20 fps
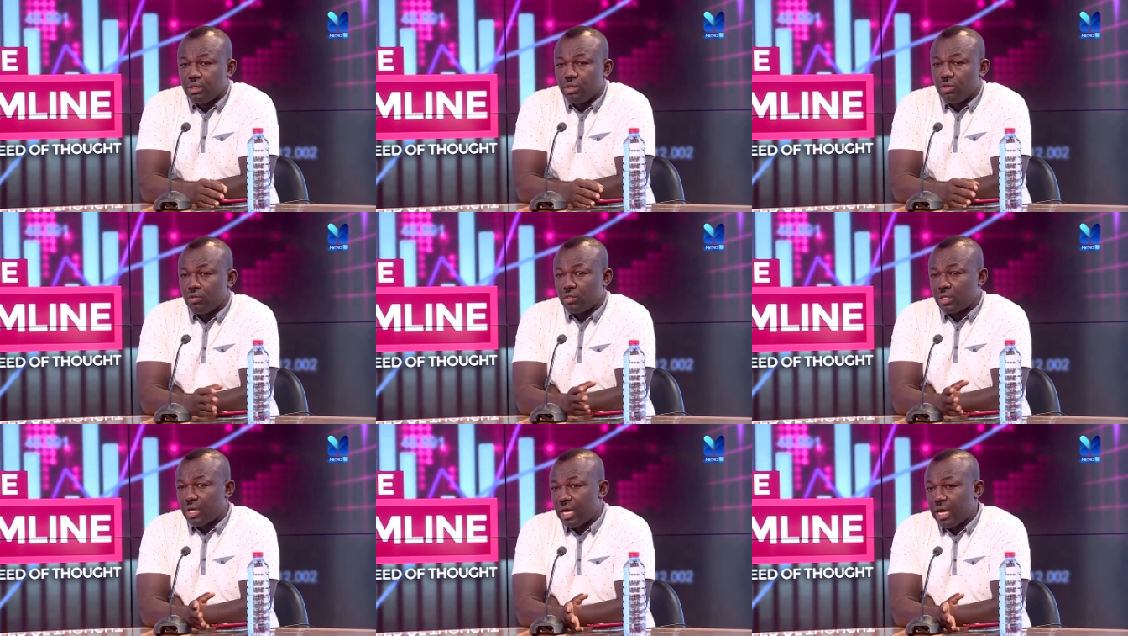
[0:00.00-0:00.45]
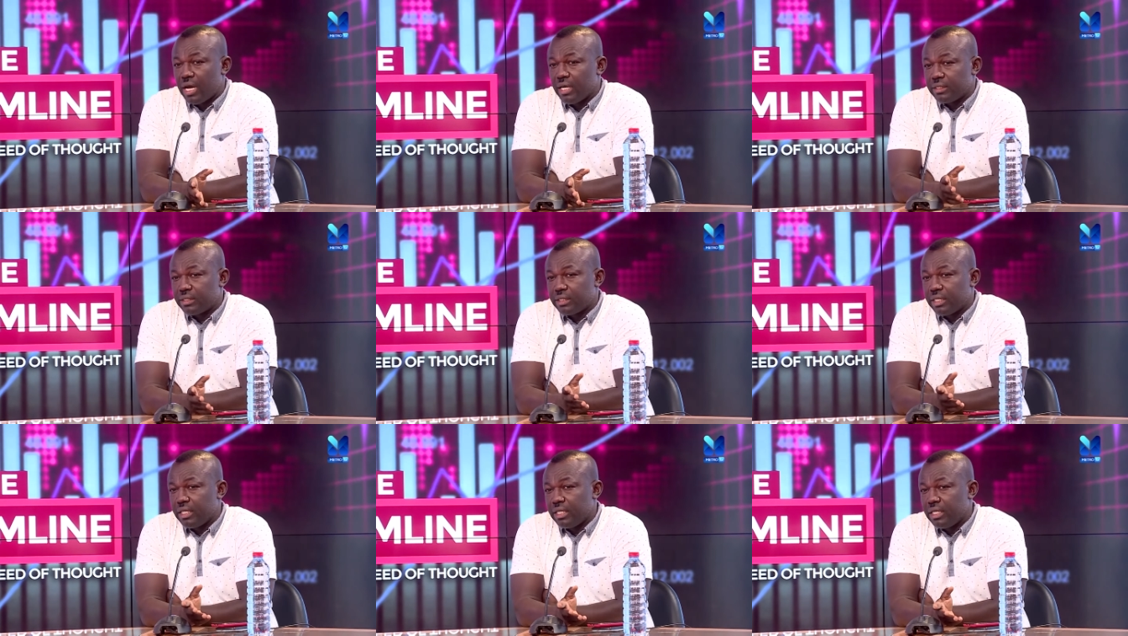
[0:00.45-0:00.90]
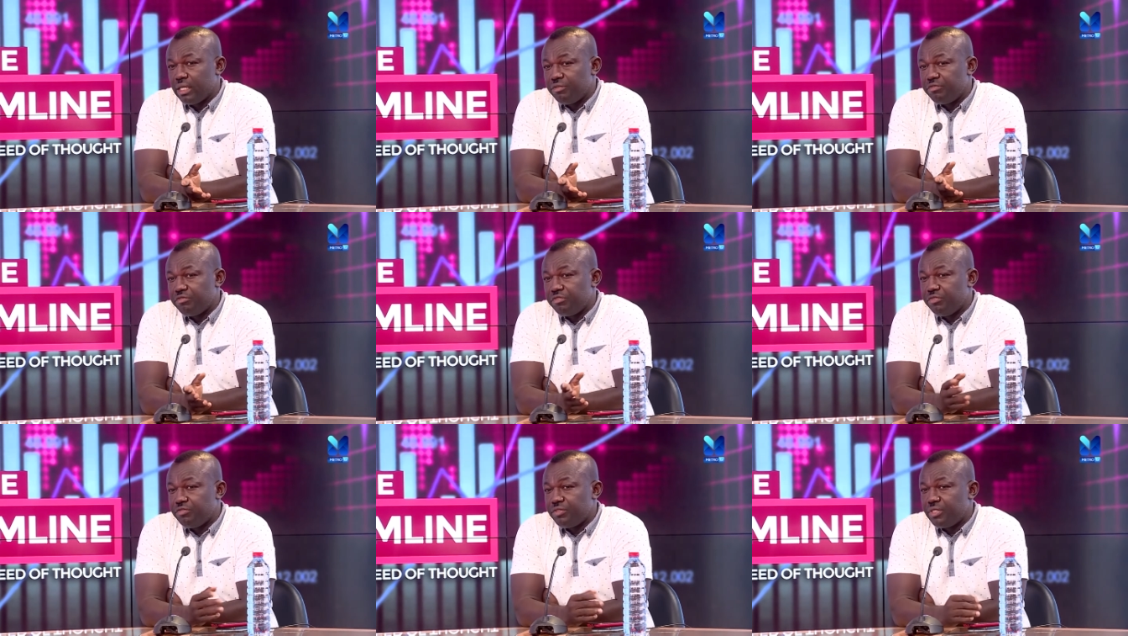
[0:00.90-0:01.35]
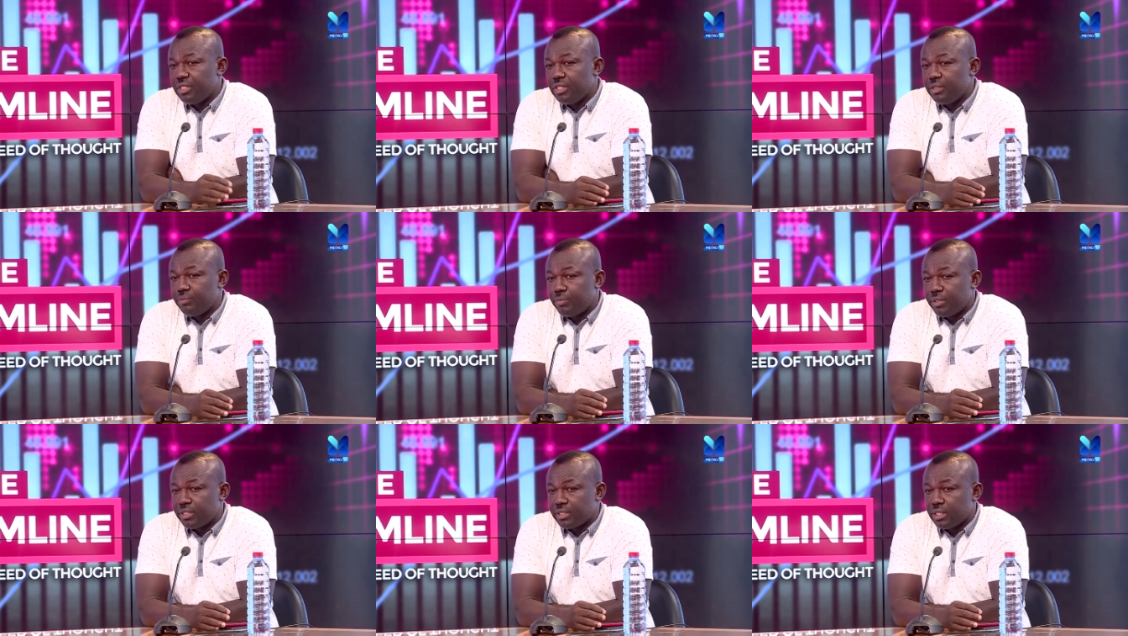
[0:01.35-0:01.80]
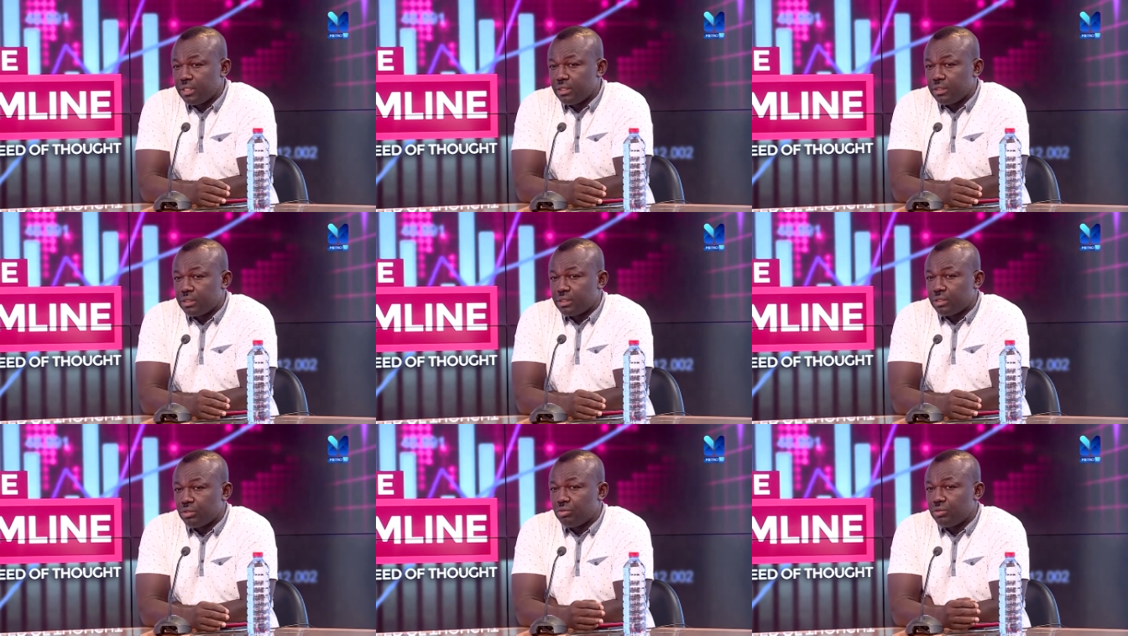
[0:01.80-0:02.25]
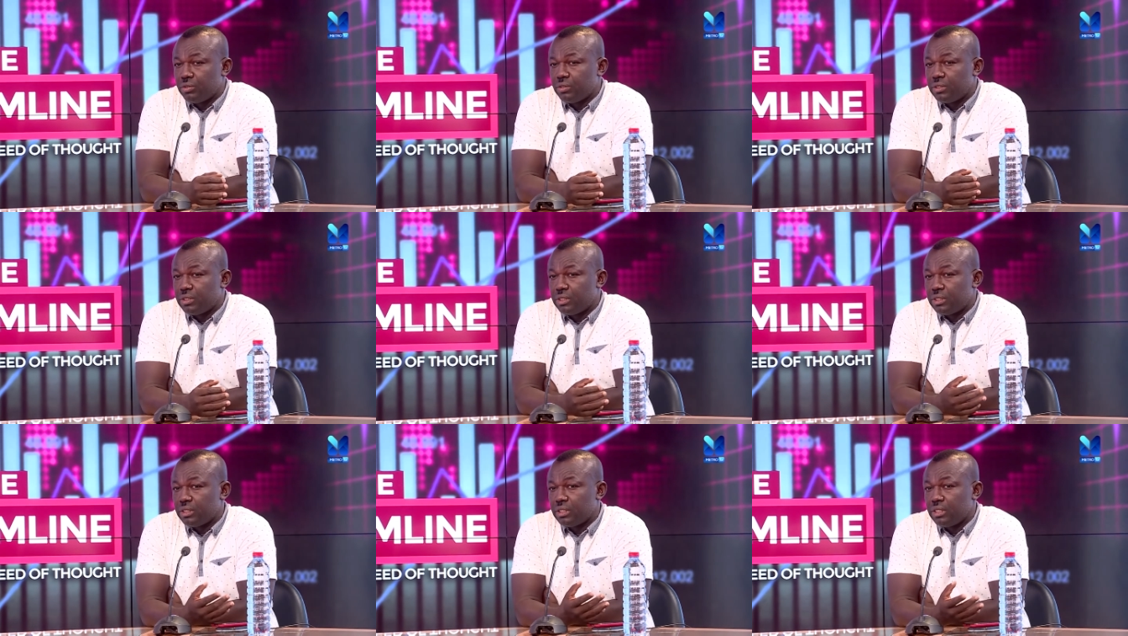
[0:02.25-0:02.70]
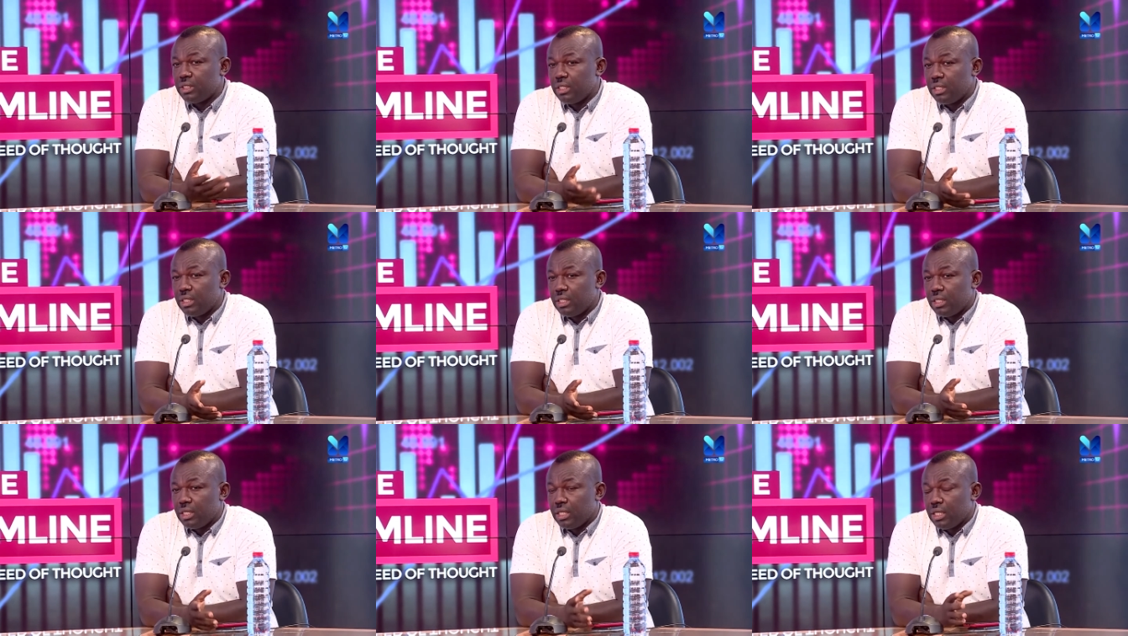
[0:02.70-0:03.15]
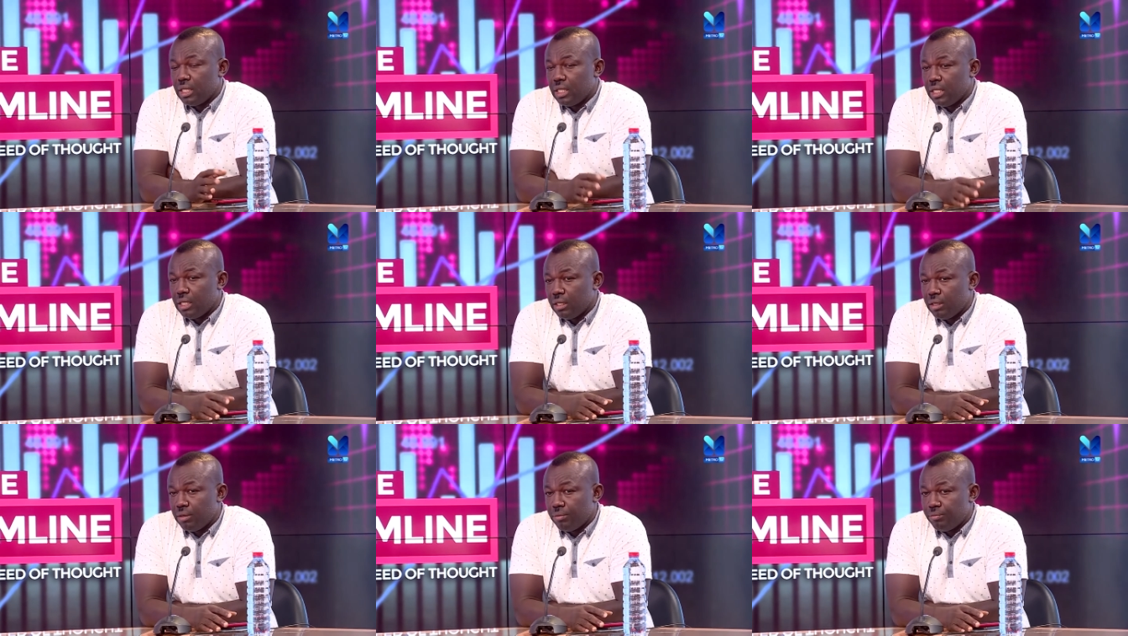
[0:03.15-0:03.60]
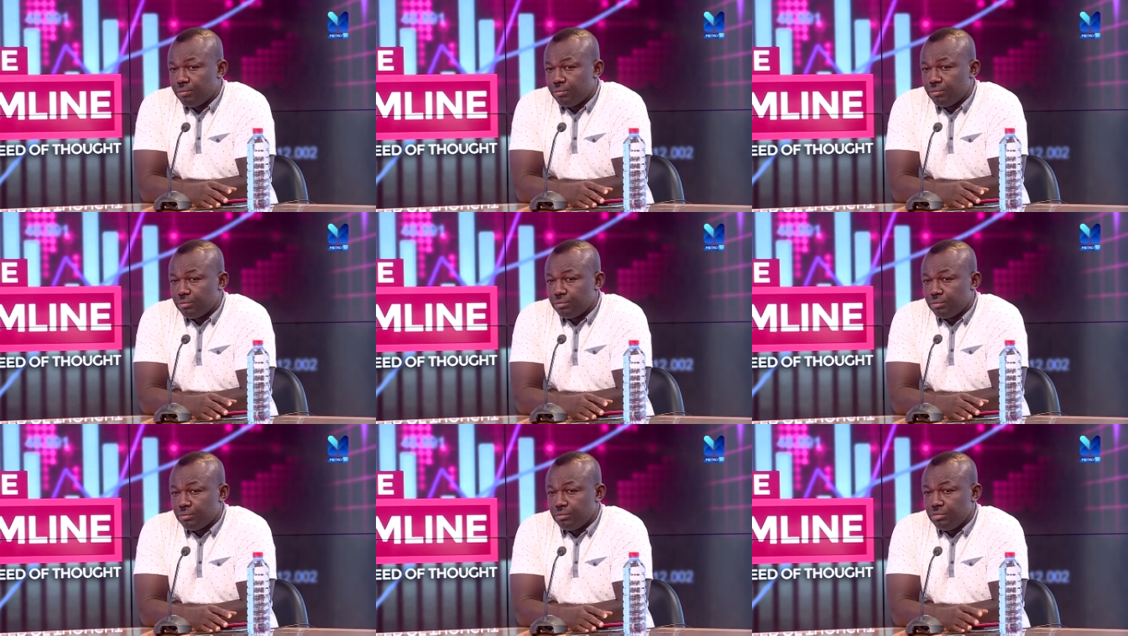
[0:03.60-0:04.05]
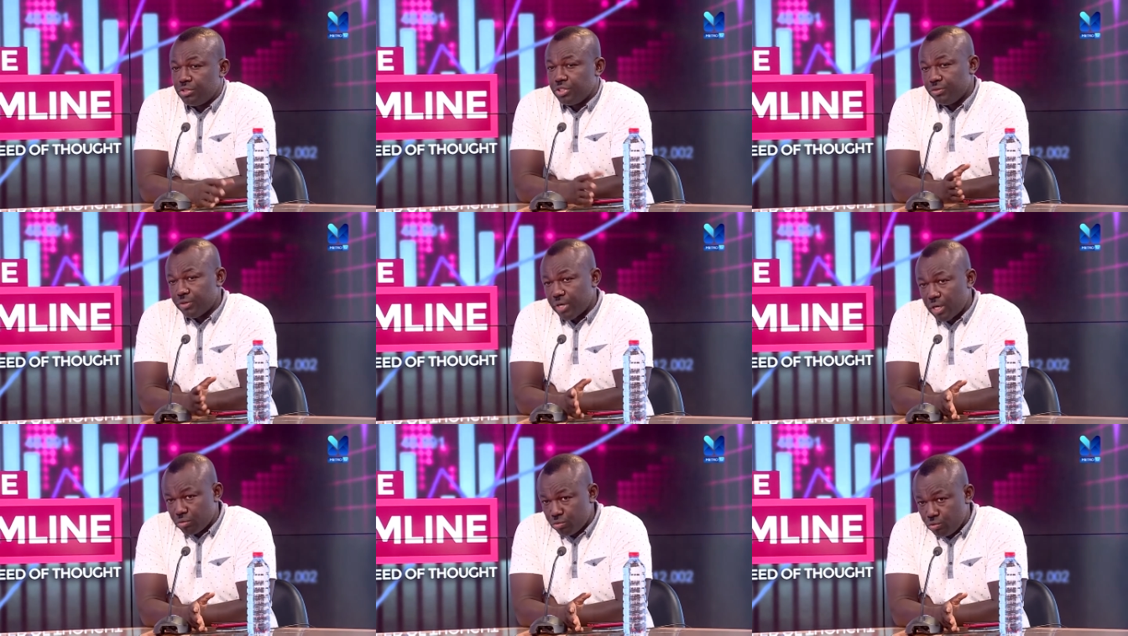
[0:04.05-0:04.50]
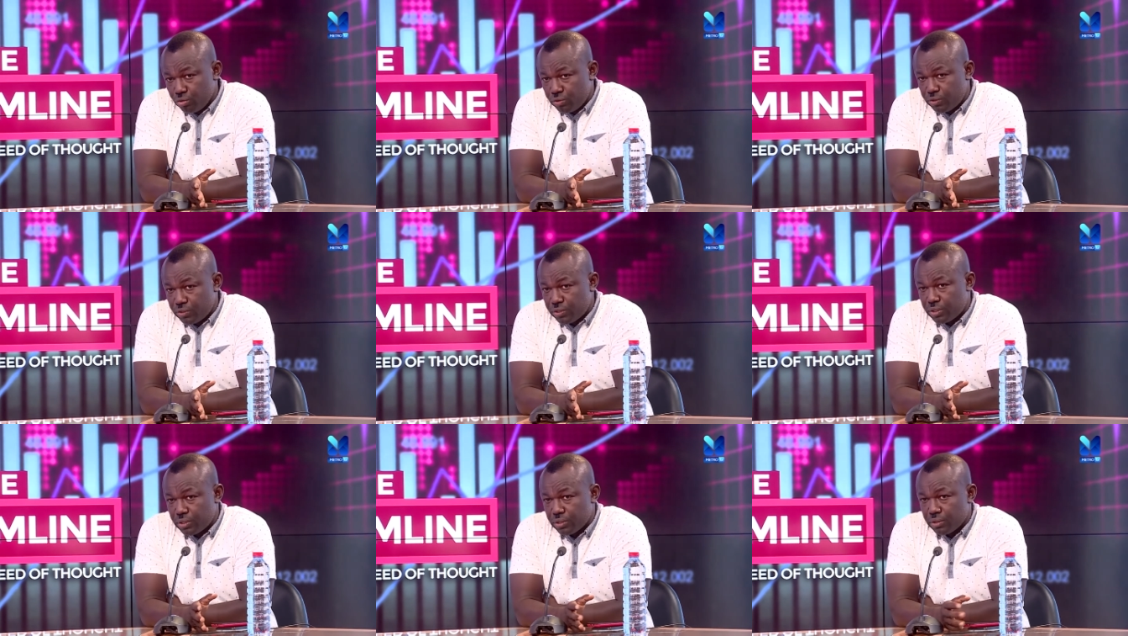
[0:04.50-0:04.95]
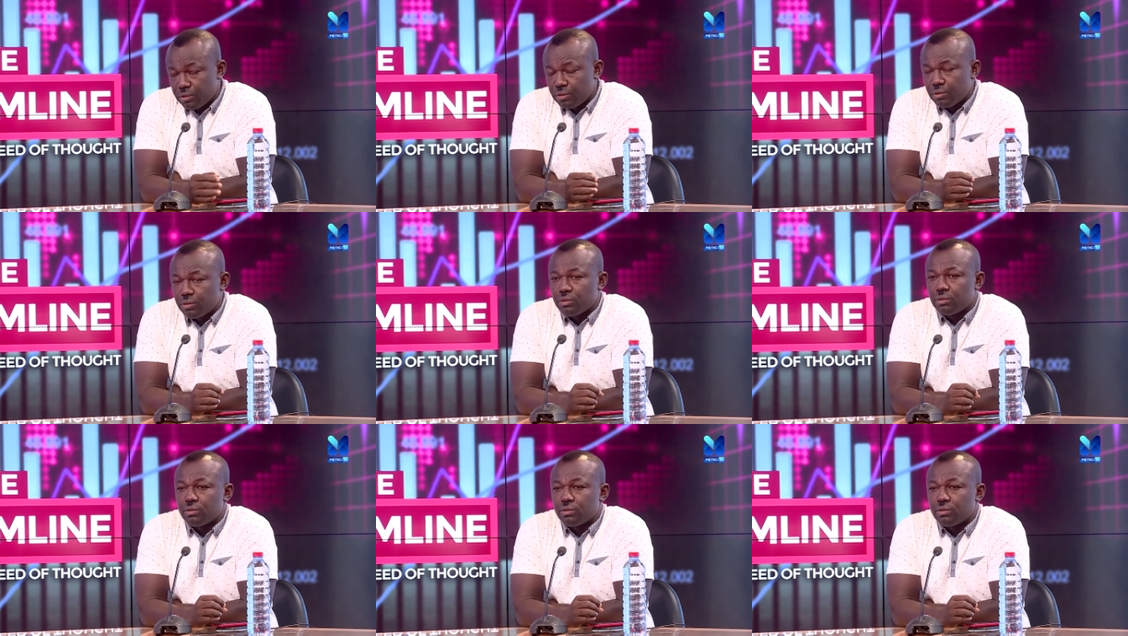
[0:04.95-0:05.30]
on cars and then 50% on um, general goods. Mm.